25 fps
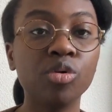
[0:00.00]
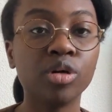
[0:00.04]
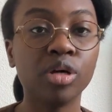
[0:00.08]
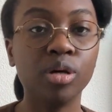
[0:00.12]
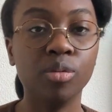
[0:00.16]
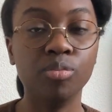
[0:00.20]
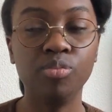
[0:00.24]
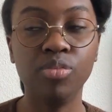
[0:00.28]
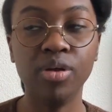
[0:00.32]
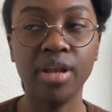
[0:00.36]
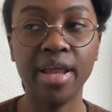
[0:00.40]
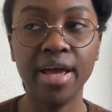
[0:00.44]

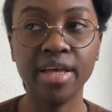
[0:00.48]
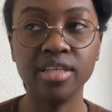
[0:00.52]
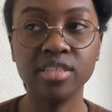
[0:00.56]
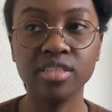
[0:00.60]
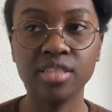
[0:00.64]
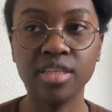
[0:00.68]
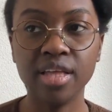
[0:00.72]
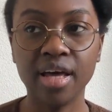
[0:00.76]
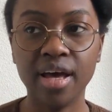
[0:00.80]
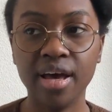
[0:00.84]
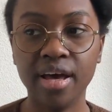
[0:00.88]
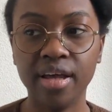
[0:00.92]
complex
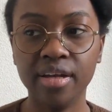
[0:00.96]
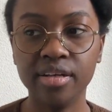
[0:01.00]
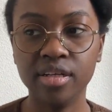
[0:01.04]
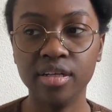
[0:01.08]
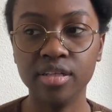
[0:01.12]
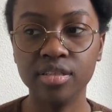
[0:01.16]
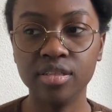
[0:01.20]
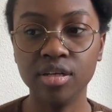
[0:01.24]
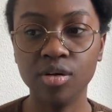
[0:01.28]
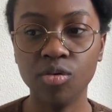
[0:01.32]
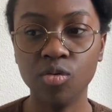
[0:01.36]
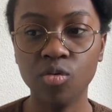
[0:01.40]

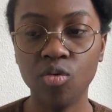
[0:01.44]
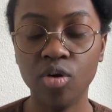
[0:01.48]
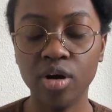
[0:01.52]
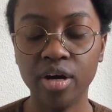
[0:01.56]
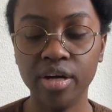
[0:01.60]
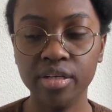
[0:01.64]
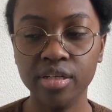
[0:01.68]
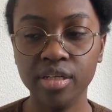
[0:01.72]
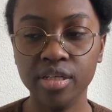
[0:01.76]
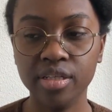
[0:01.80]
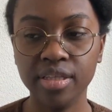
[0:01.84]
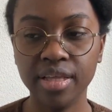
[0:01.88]
than the
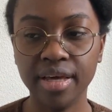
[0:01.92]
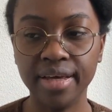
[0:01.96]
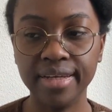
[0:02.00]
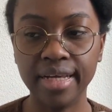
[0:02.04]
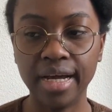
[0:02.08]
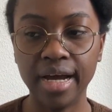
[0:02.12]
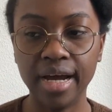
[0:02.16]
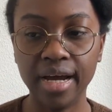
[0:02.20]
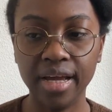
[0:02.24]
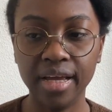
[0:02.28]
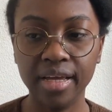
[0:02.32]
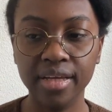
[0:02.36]
one that
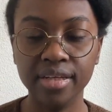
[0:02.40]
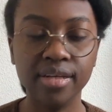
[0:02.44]
I